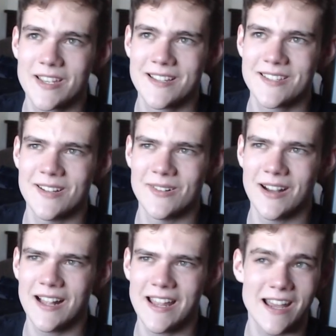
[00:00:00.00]

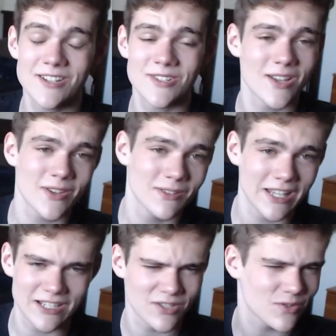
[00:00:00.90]
So, and I just thought they were
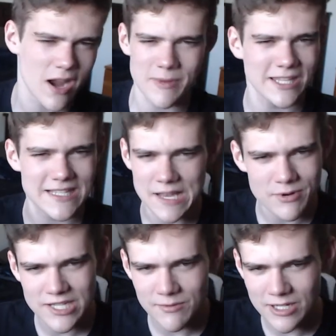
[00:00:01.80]
like describing the
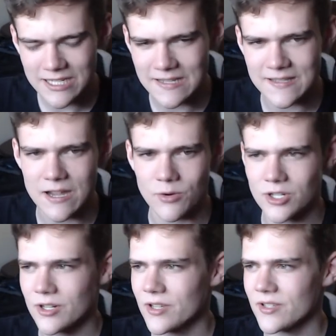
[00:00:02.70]
sandwich they wanted as they ordered.